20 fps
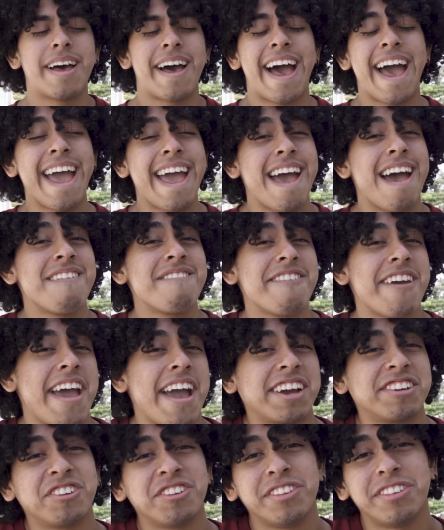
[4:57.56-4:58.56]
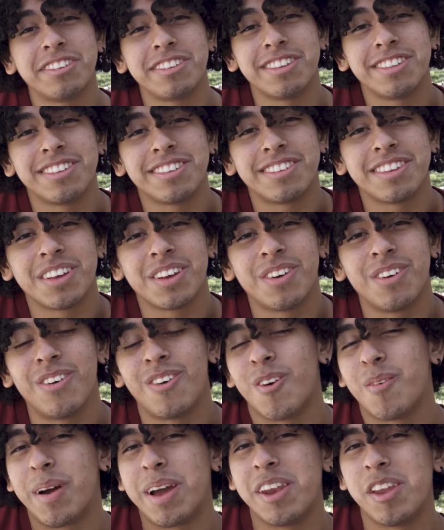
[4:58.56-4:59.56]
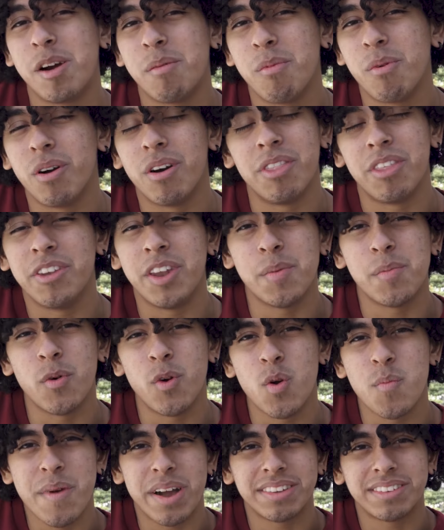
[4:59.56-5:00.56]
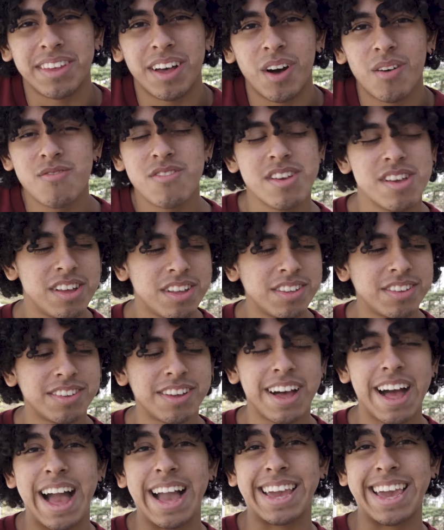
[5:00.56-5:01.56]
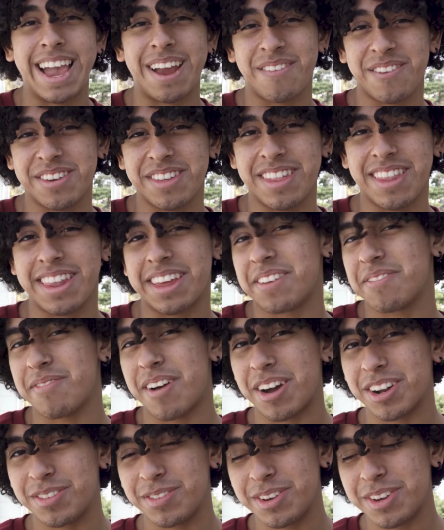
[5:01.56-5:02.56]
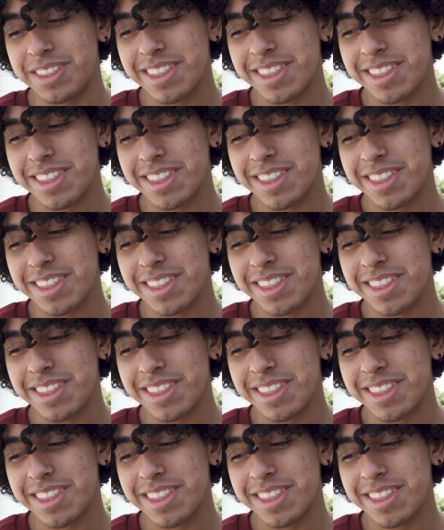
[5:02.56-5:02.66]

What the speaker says: I haven't actually seen the single or the double room myself, so I can't really like vouch for you